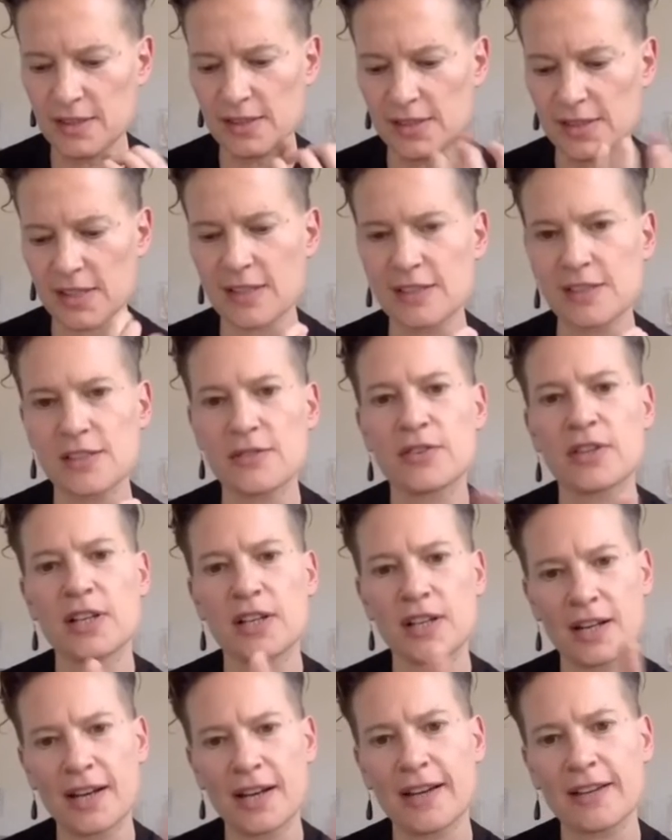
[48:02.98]
sense of the
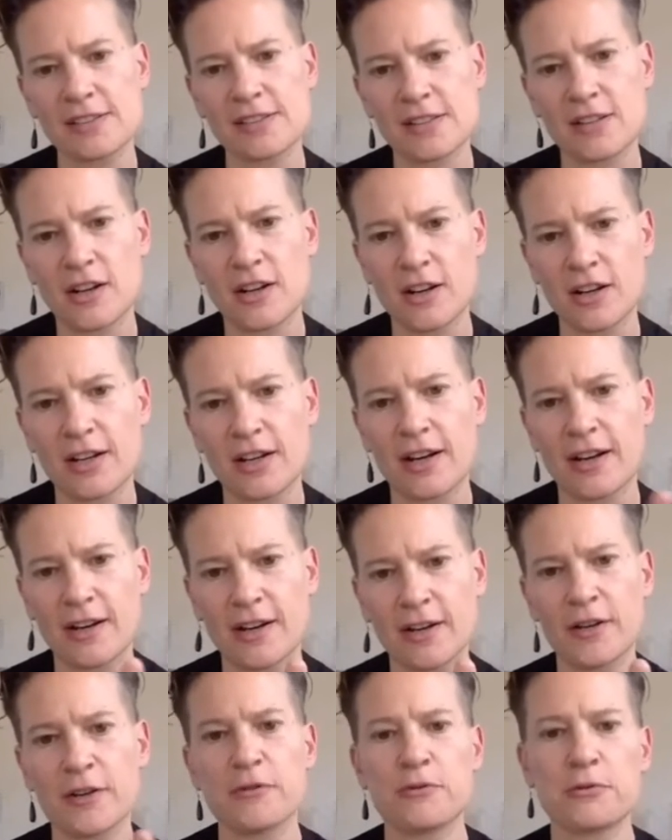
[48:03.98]
neglected
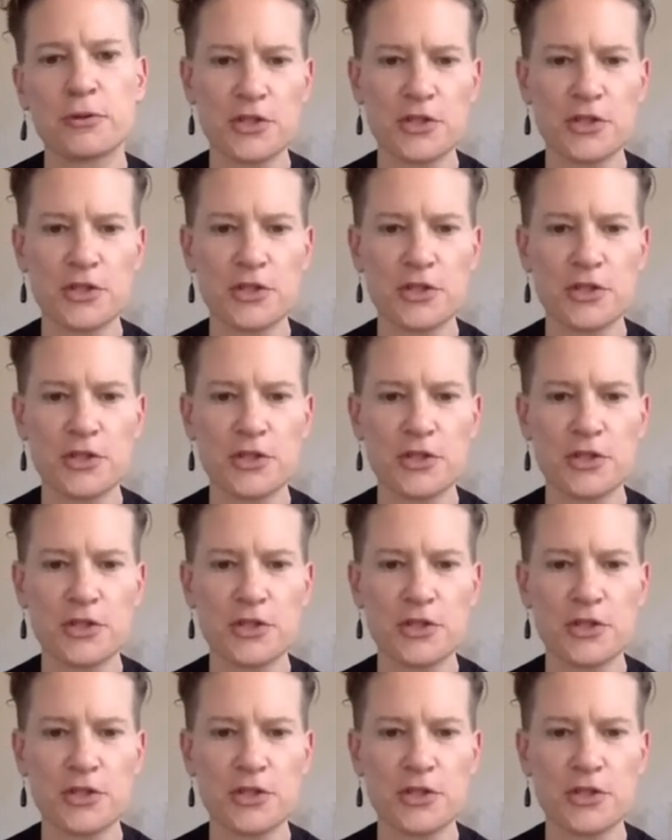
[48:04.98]
archive,